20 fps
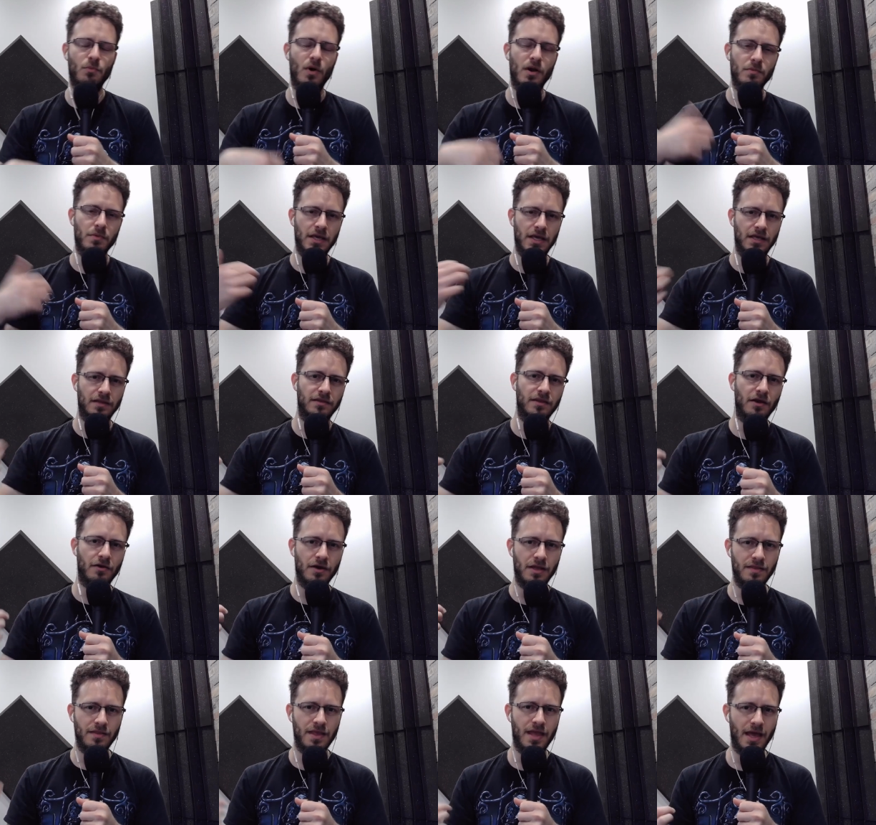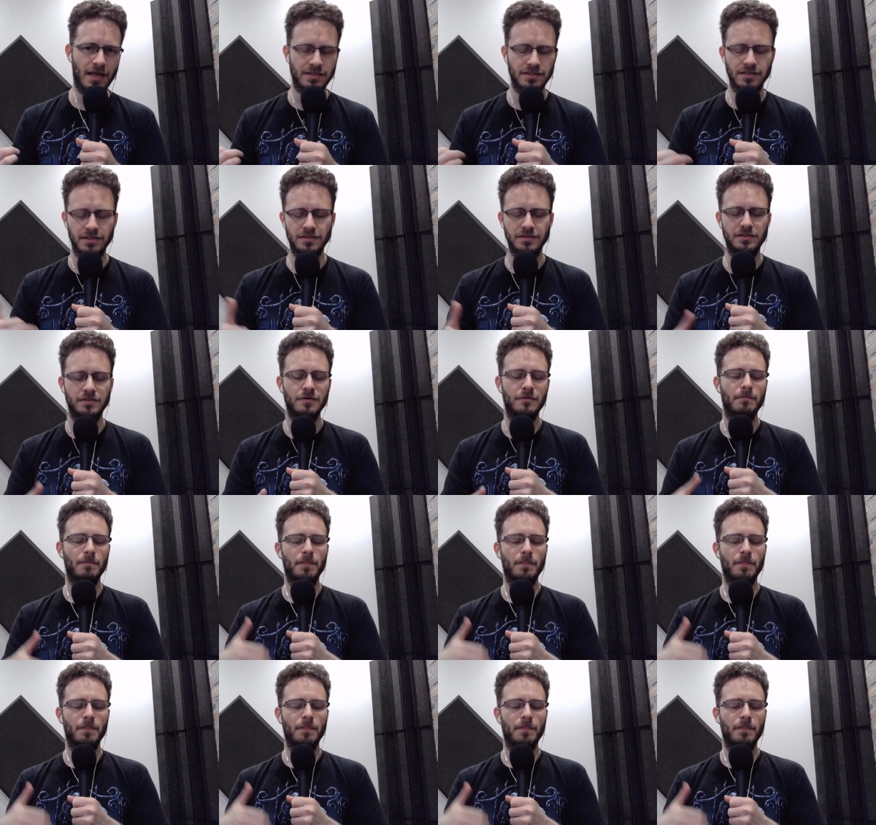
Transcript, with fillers: when we get there in the S's,